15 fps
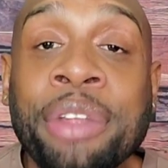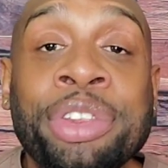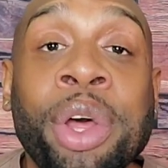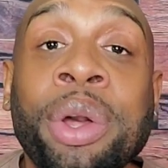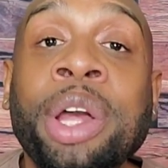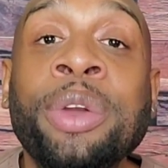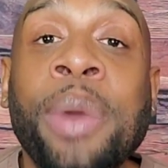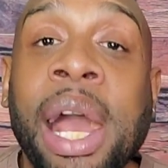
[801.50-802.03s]

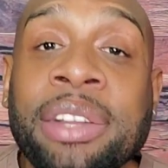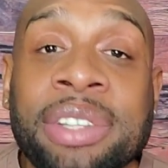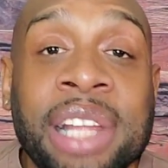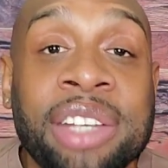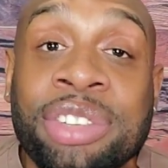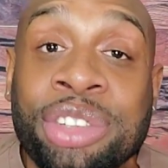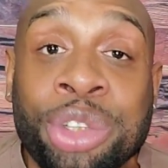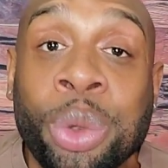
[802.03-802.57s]
So
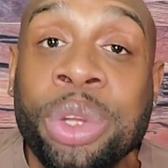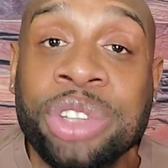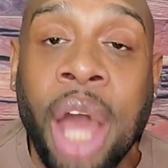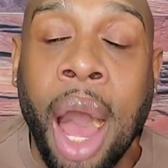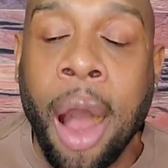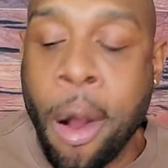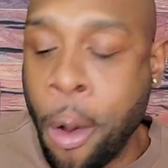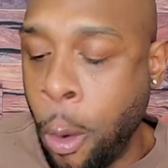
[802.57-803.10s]
congratulations to us
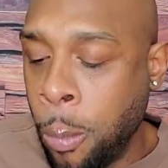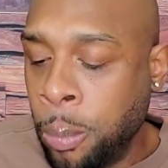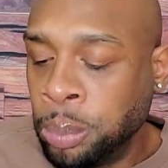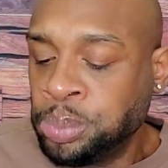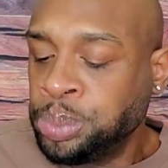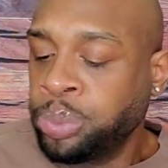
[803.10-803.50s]
all.